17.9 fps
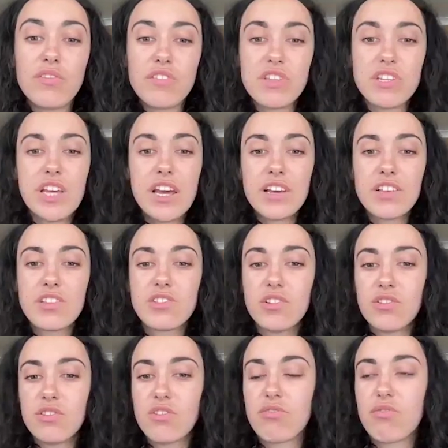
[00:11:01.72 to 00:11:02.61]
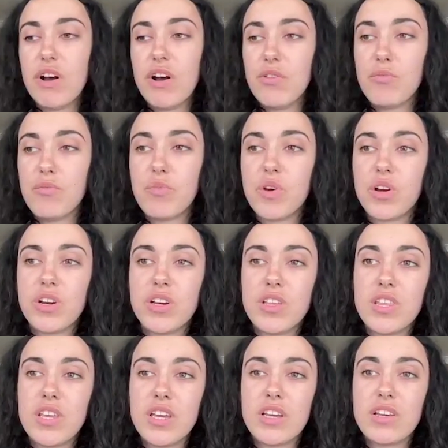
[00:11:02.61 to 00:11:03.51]
of the text does throughout the book, I
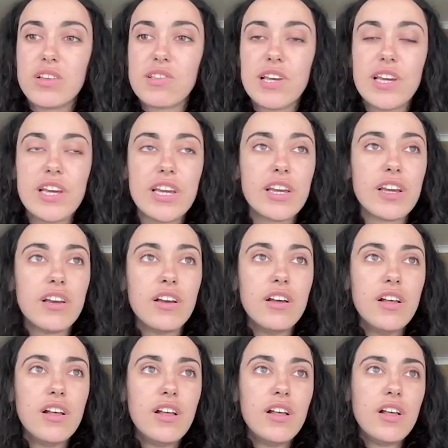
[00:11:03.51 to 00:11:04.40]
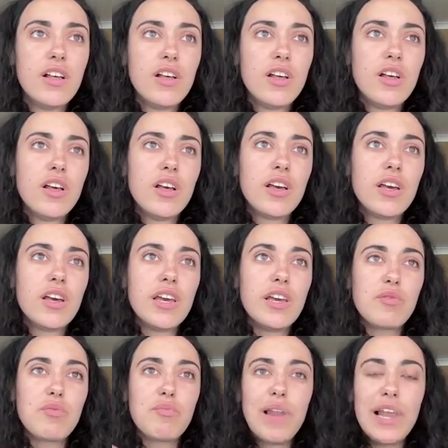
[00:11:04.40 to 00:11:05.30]
think, is like
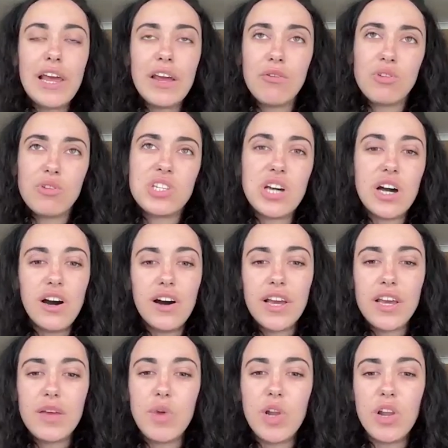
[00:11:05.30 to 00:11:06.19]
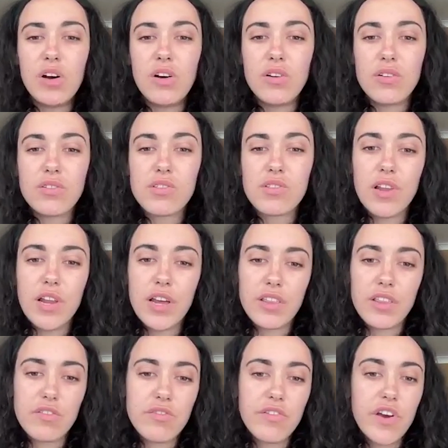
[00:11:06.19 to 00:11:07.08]
it's playing with time a lot. So
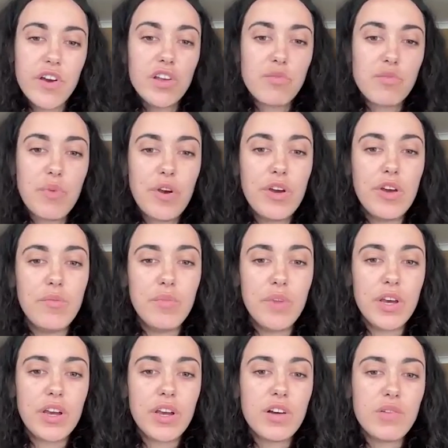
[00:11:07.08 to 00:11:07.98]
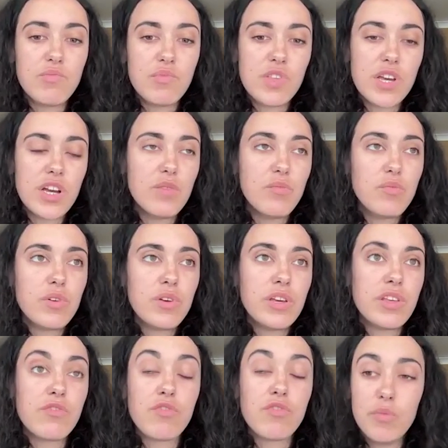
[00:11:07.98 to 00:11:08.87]
like the first poem that comes up
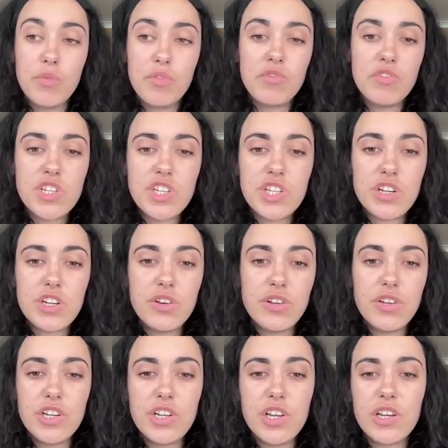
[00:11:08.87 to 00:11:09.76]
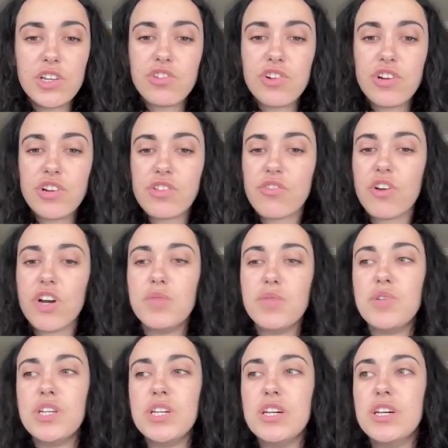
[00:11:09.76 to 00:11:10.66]
is from the video and I like
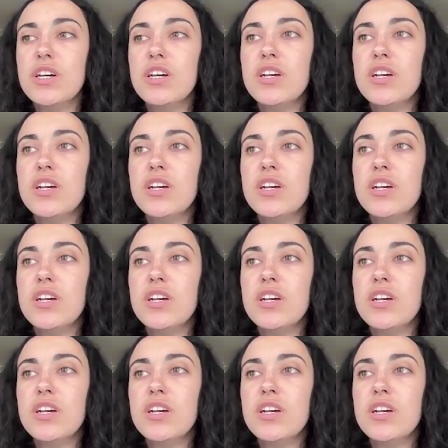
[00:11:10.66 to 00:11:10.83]
transcribed it.